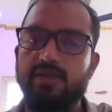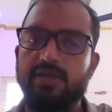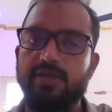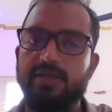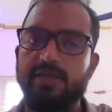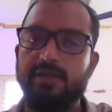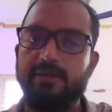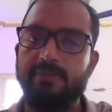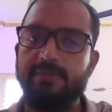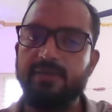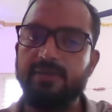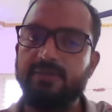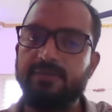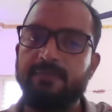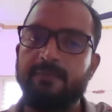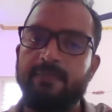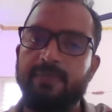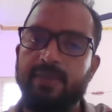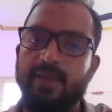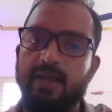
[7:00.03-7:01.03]
database,
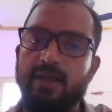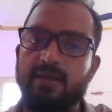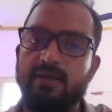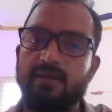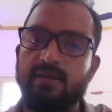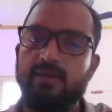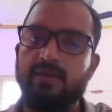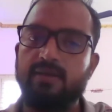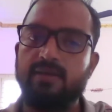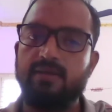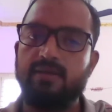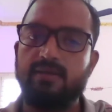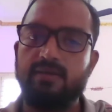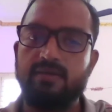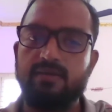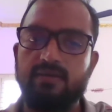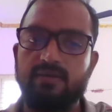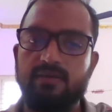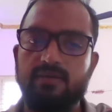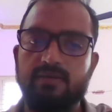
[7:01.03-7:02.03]
and
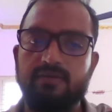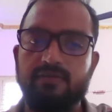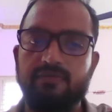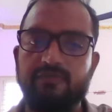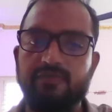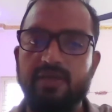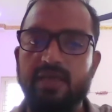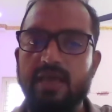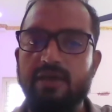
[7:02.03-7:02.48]
we